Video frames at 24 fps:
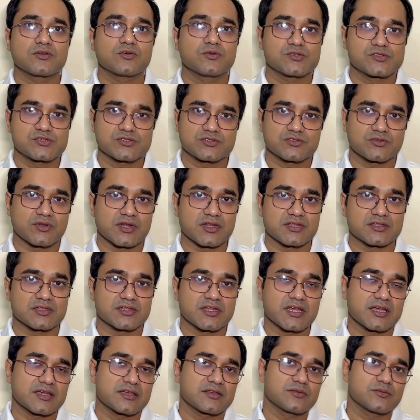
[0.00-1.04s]
goes to another,
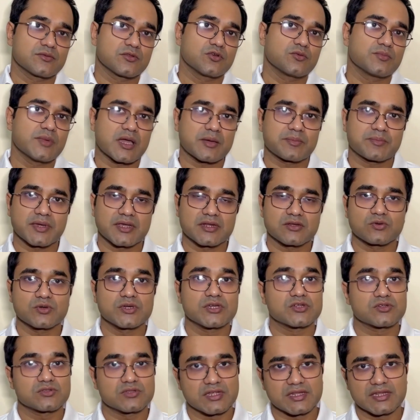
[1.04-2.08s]
like a low back pain
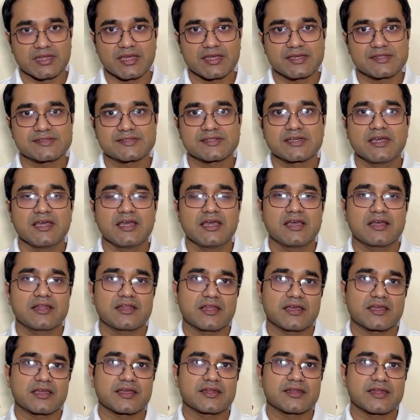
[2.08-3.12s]
going to the legs,
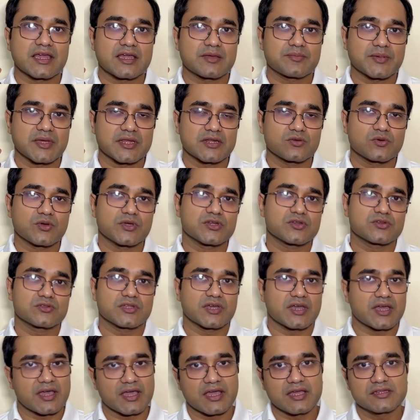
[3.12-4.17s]
like a neck pain going to
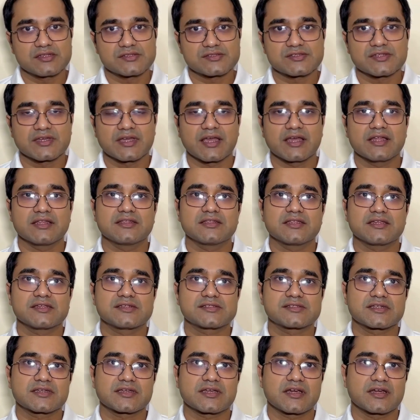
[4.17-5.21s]
the hands, and
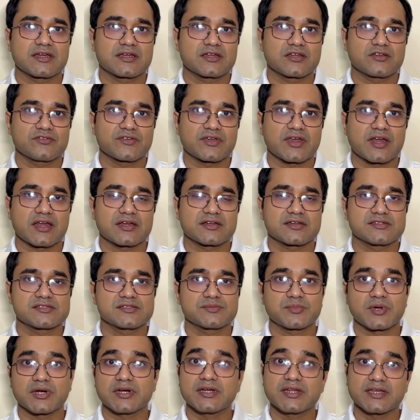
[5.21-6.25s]
it's a kind of a character, is a
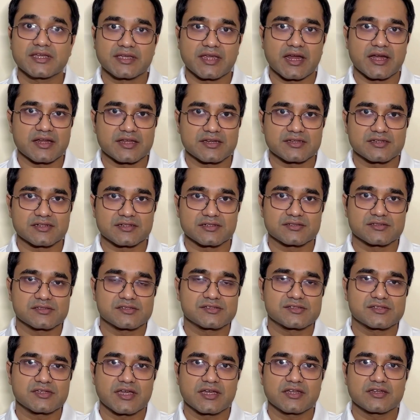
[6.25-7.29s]
burning character.
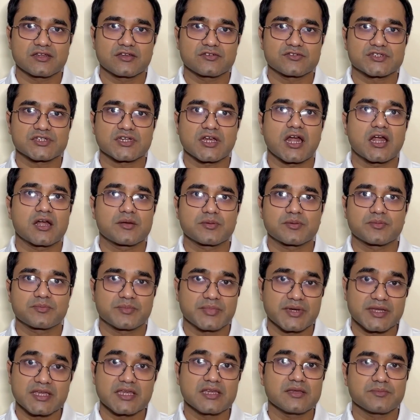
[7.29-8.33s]
It's kind of sharp
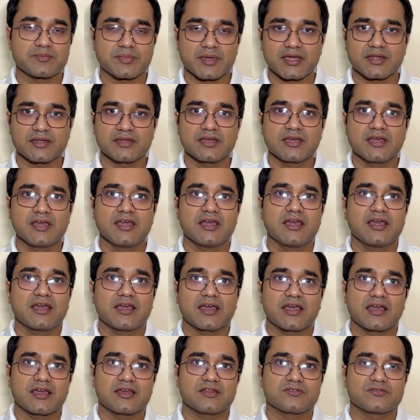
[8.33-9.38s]
pricking pain,
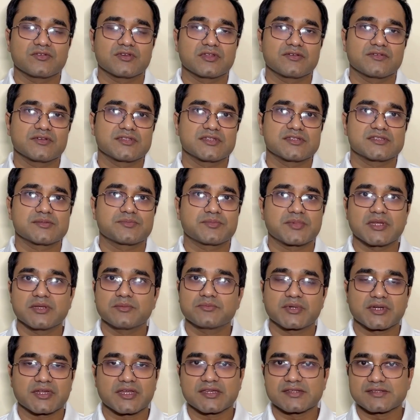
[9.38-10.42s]
and whenever there is a
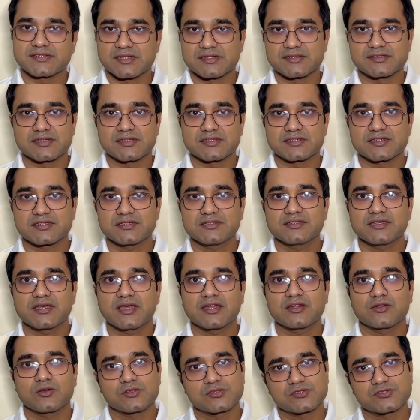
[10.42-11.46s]
pin pricking sensation,
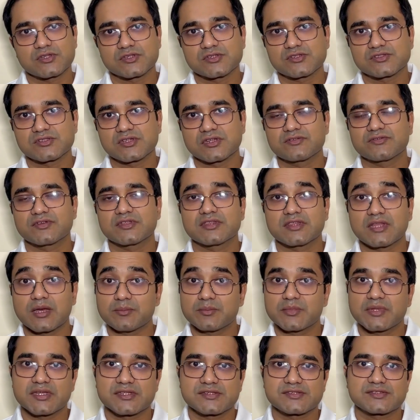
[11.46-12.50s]
and also associated with
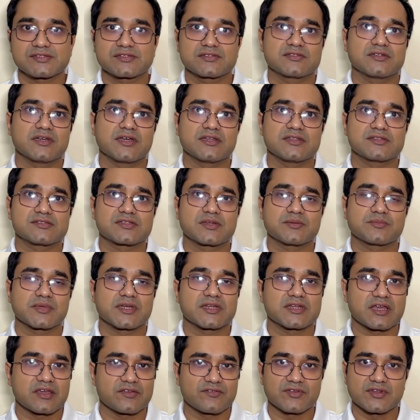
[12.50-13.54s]
numbness, and some
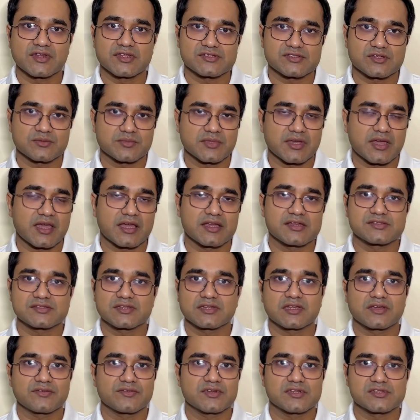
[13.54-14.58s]
get heaviness of the hands
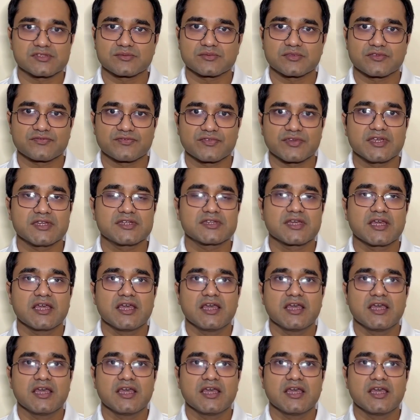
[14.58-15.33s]
and heaviness of the feet,